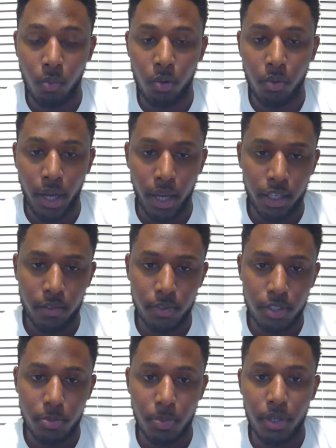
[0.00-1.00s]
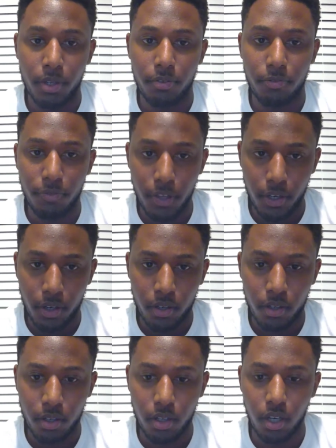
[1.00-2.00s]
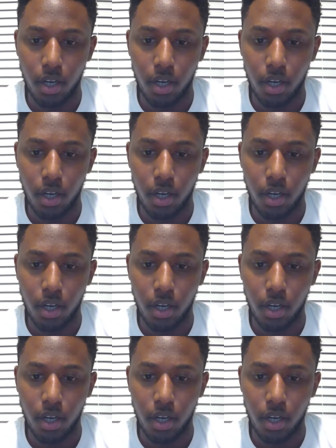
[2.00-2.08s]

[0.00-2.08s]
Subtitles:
we were not given a spirit of fear.